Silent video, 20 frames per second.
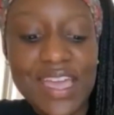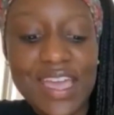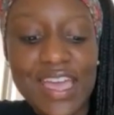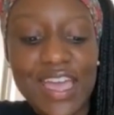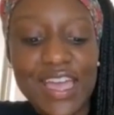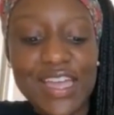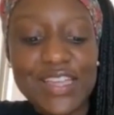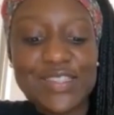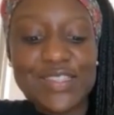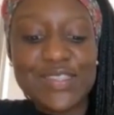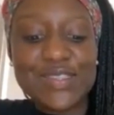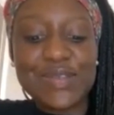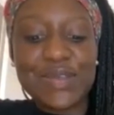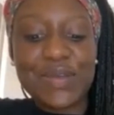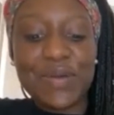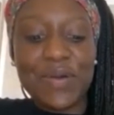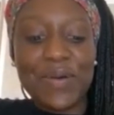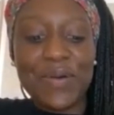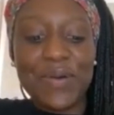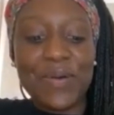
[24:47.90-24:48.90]
And
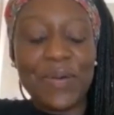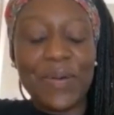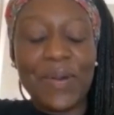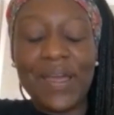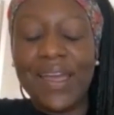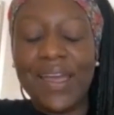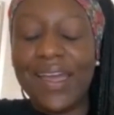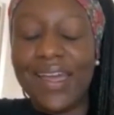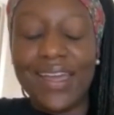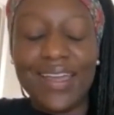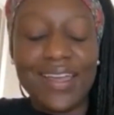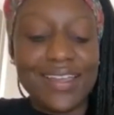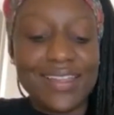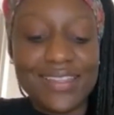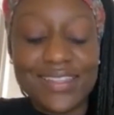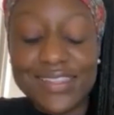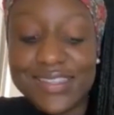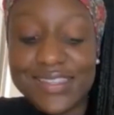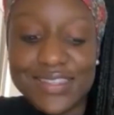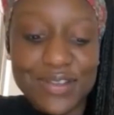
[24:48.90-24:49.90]
so
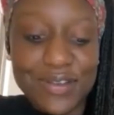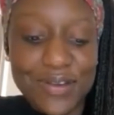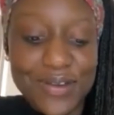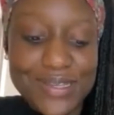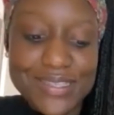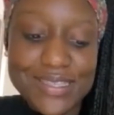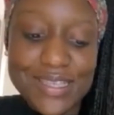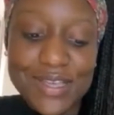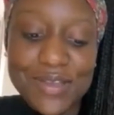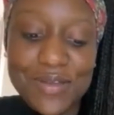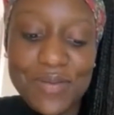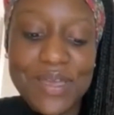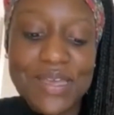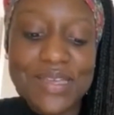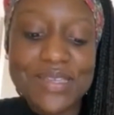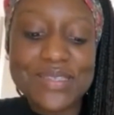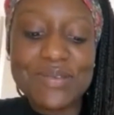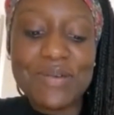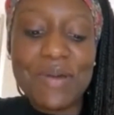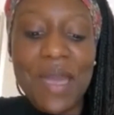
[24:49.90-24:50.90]
this is a great
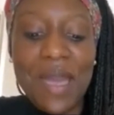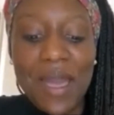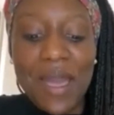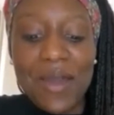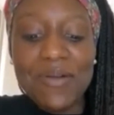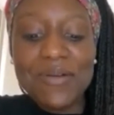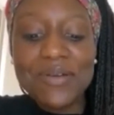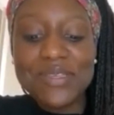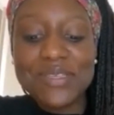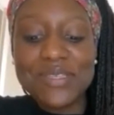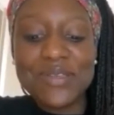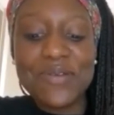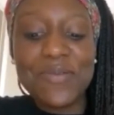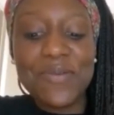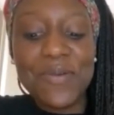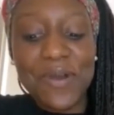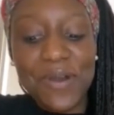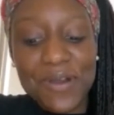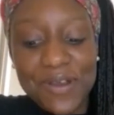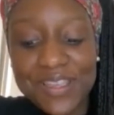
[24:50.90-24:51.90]
segue. So how is it
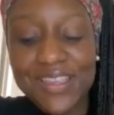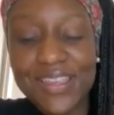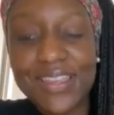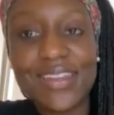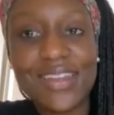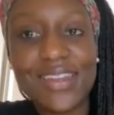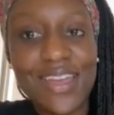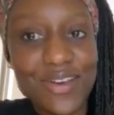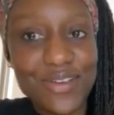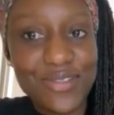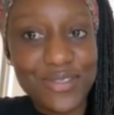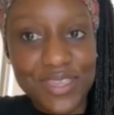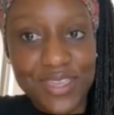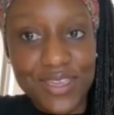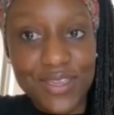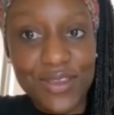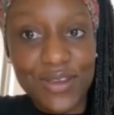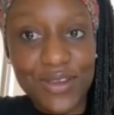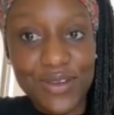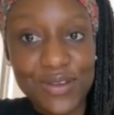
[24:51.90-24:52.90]
working in
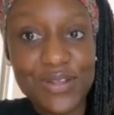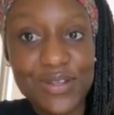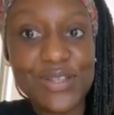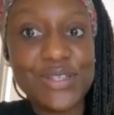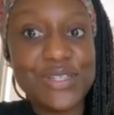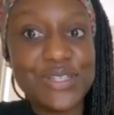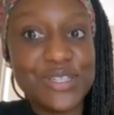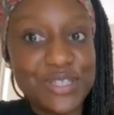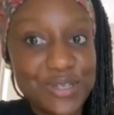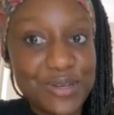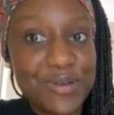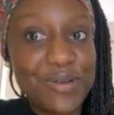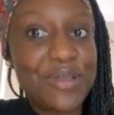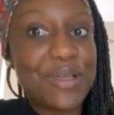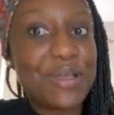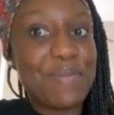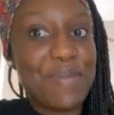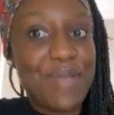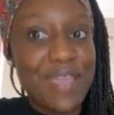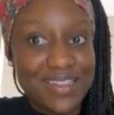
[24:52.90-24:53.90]
healthcare during
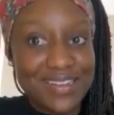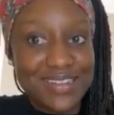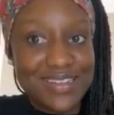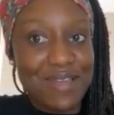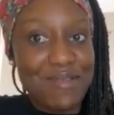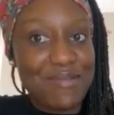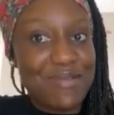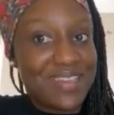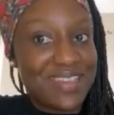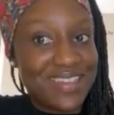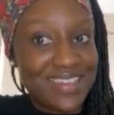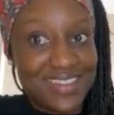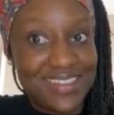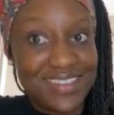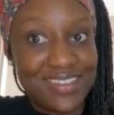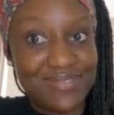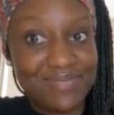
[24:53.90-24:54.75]
a pandemic?